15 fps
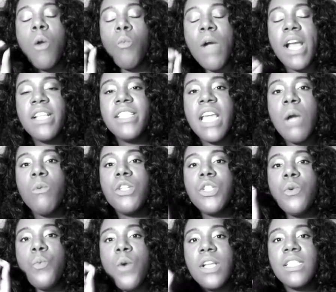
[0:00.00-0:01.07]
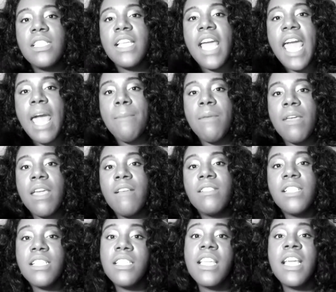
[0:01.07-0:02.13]
Write down what you want to happen, and
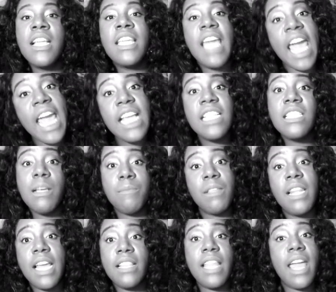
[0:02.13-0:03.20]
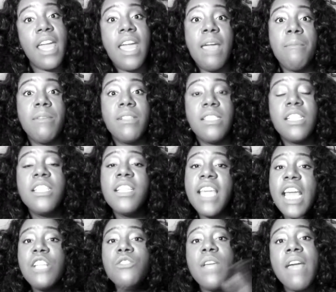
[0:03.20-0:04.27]
just in case something like that happens. Just in
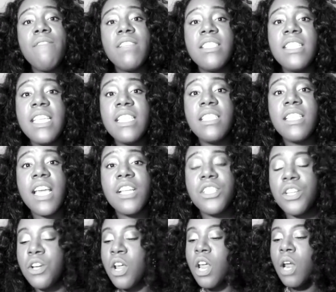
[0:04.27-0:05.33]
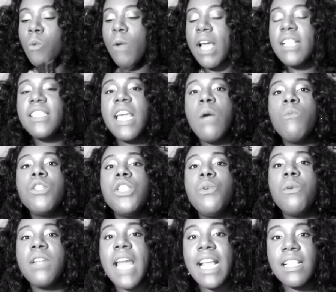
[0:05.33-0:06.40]
case you have a C-section, write down what you
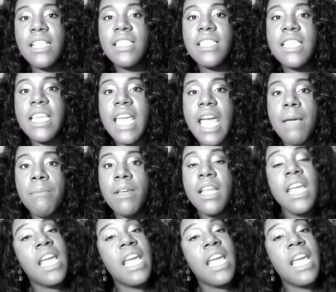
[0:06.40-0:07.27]
would like to see happen.